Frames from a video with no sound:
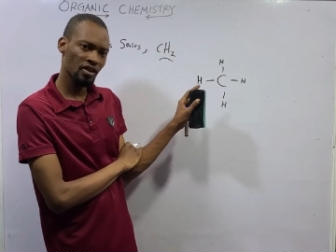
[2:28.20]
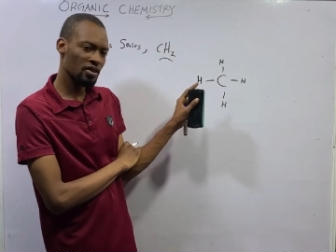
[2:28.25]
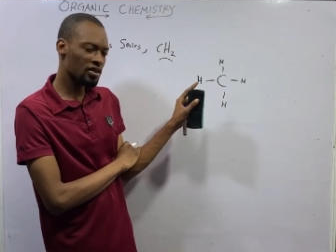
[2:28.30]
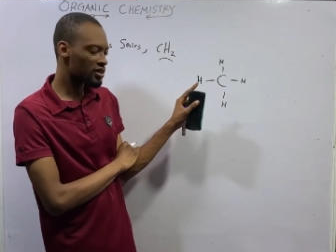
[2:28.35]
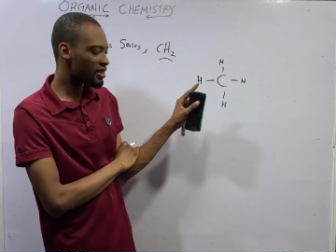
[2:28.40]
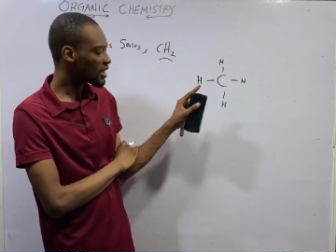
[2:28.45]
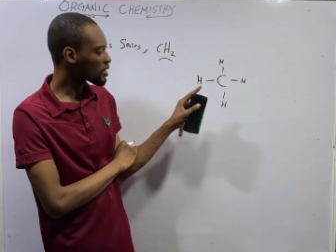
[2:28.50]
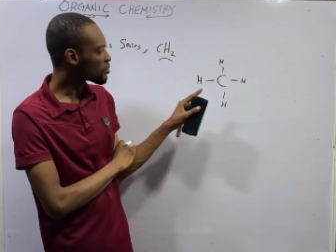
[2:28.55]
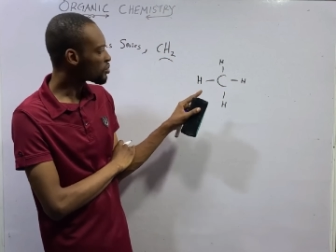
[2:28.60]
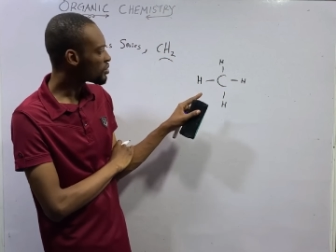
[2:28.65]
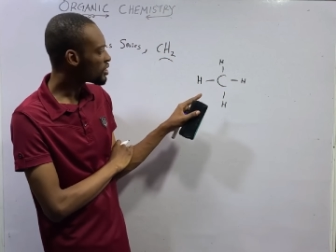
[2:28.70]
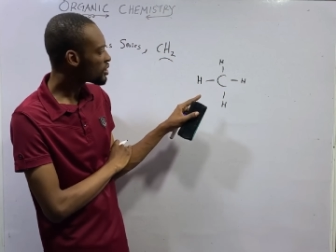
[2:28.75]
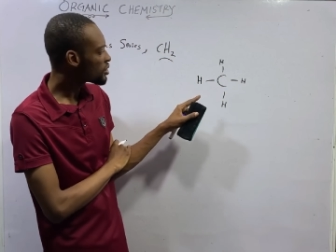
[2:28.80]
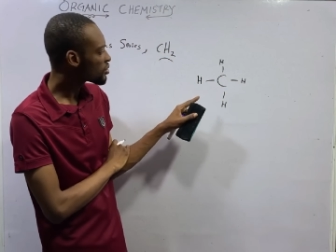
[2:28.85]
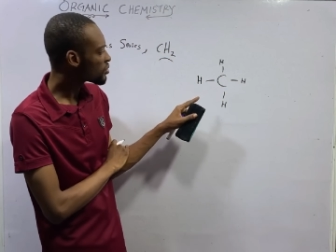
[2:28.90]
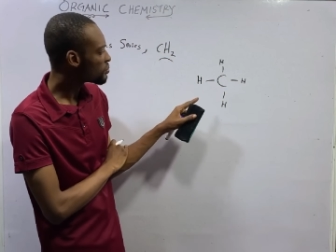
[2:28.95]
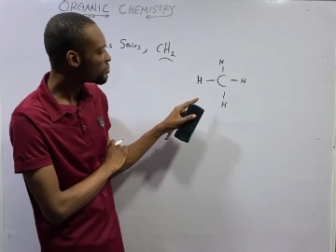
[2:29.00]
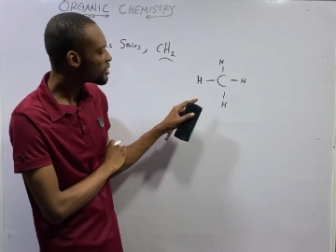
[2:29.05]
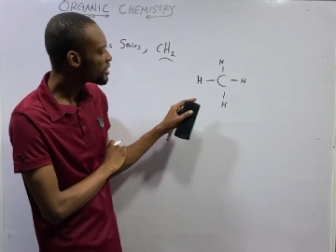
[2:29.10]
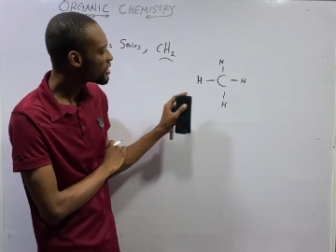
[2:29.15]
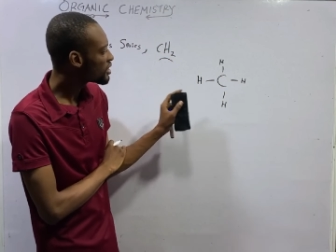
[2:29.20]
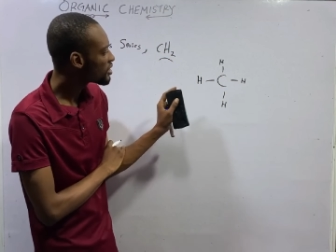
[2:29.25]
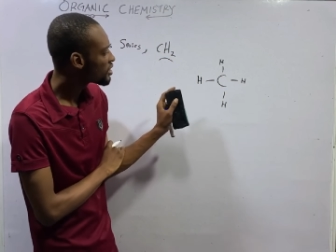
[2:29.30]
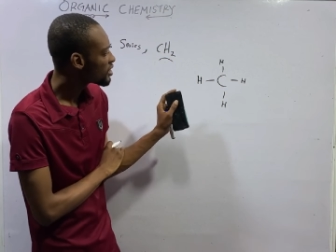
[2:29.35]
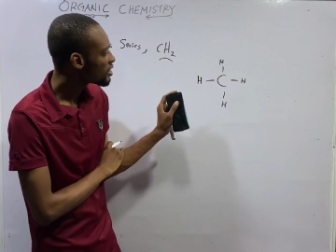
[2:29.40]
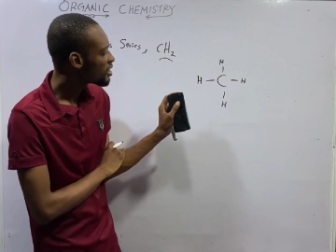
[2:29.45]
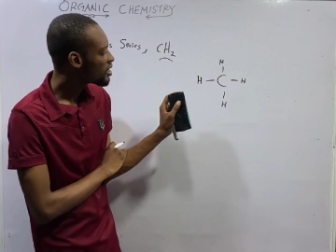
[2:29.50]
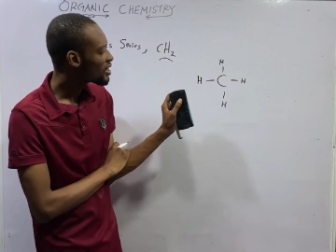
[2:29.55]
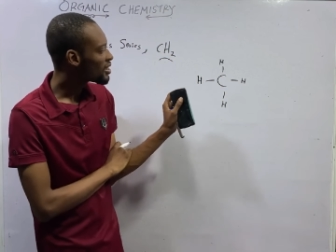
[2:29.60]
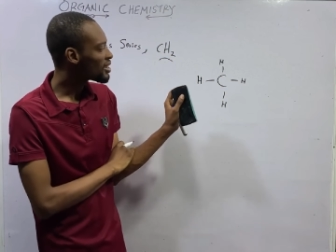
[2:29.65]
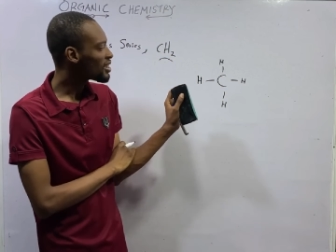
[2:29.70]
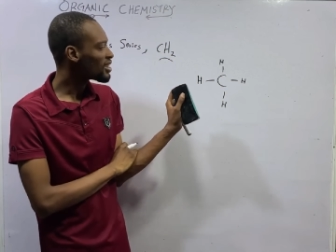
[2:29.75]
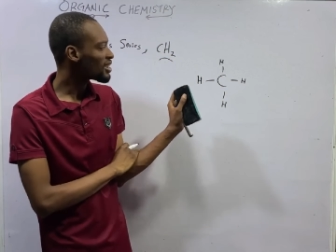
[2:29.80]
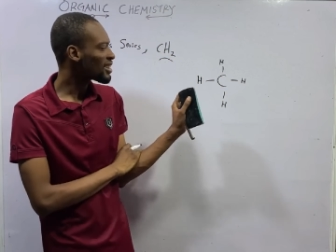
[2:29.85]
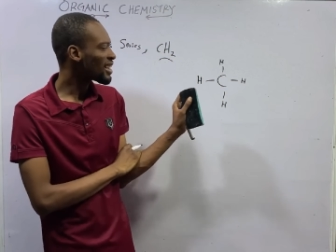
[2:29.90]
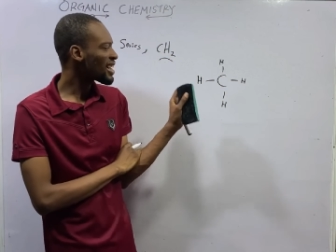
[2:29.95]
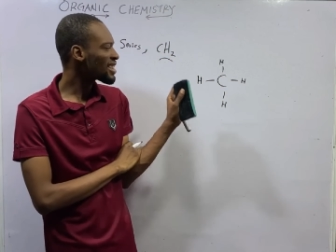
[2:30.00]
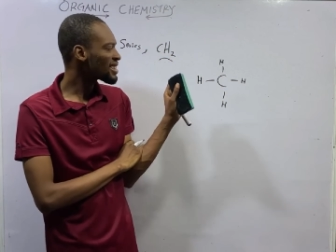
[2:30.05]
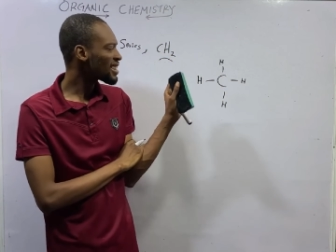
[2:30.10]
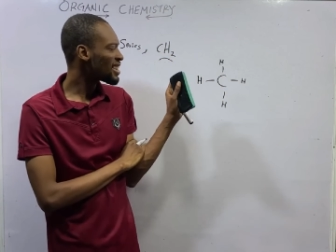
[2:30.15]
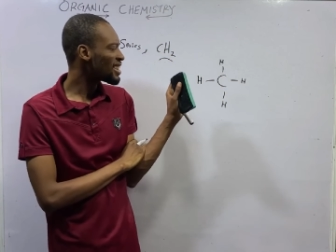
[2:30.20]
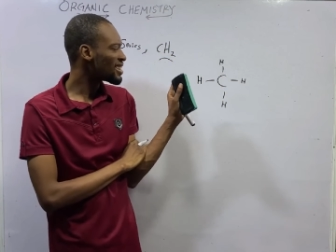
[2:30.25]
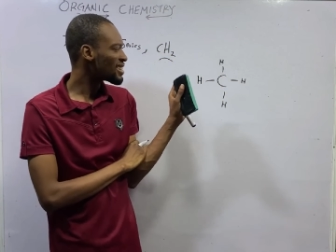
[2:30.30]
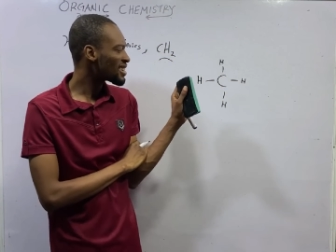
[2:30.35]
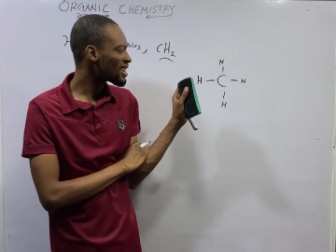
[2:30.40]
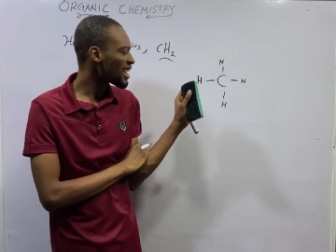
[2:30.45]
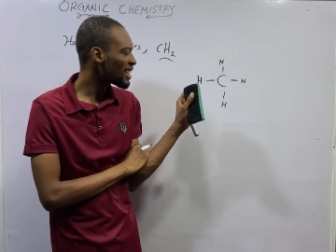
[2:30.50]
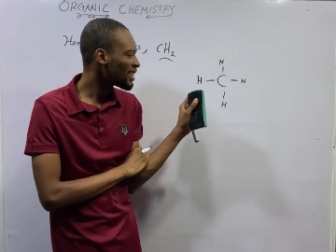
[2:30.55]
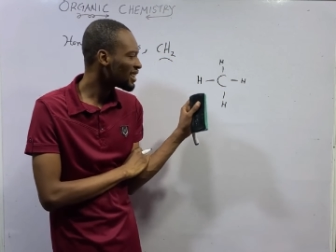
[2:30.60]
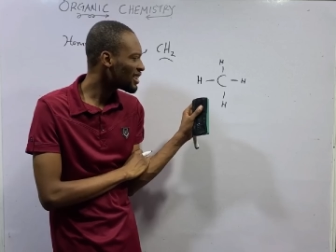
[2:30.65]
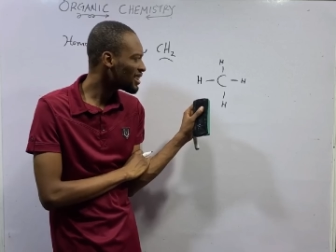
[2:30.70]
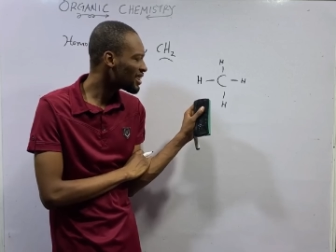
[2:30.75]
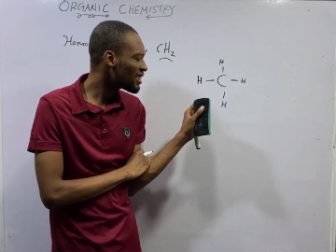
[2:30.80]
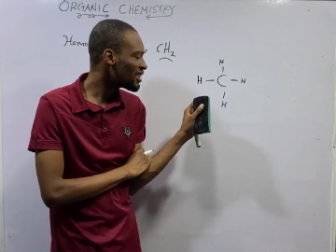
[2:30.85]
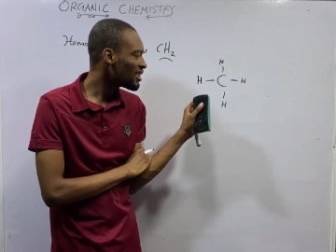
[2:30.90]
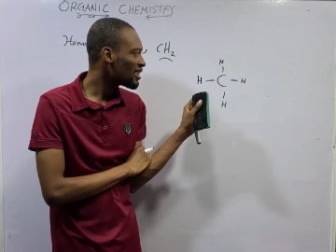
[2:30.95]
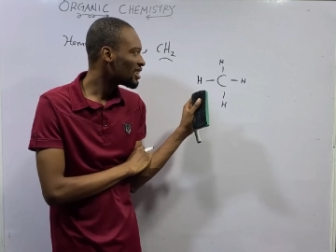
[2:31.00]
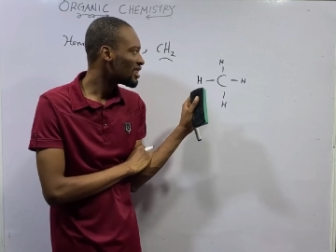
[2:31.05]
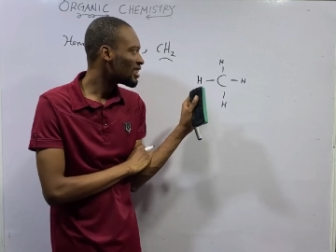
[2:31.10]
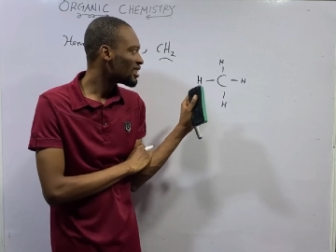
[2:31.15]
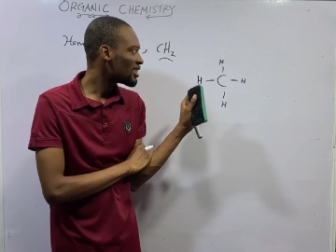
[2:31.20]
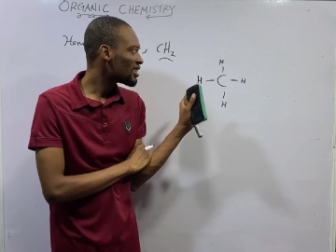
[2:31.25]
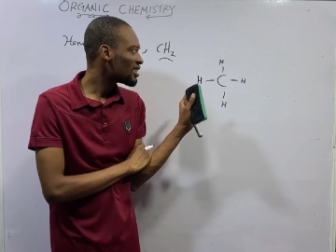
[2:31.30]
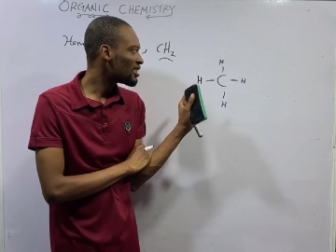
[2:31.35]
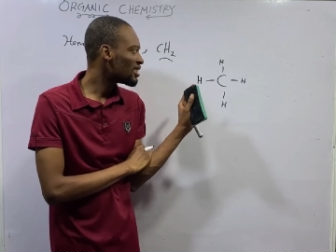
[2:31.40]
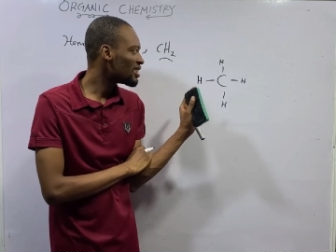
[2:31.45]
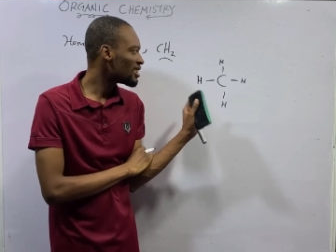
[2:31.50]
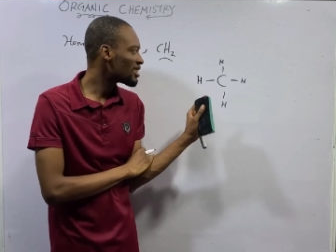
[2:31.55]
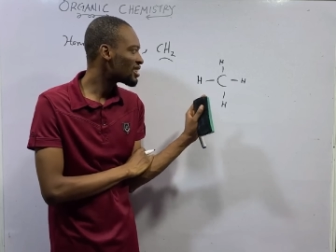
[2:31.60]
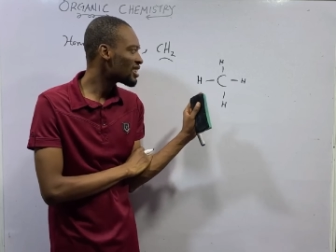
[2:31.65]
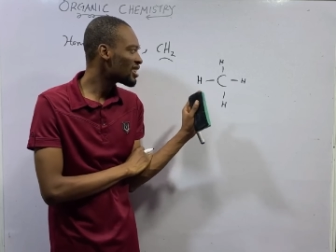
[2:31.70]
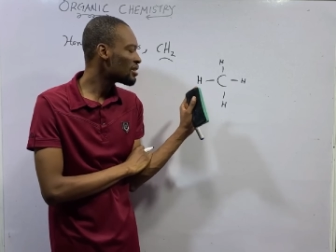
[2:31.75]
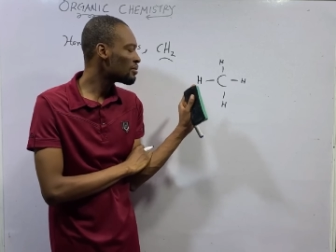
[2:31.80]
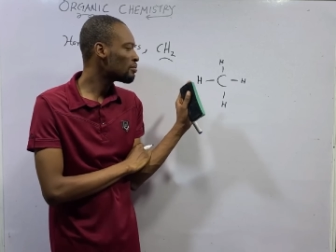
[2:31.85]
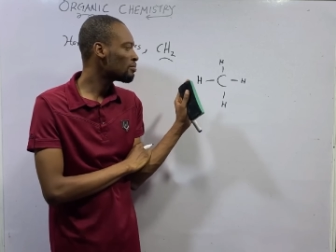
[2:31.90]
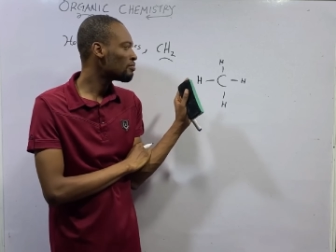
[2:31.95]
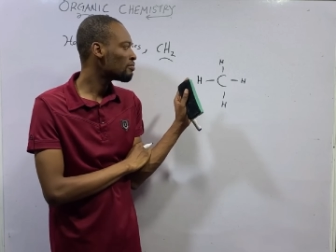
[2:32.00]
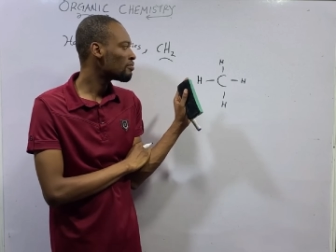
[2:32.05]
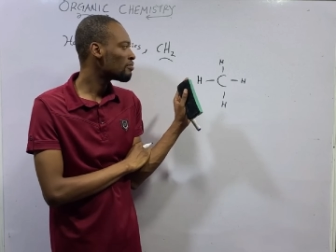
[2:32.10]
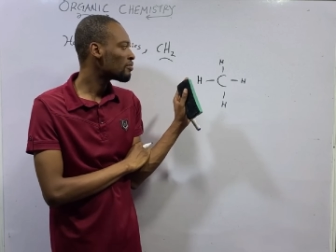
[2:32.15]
Saturation means it has exactly the same,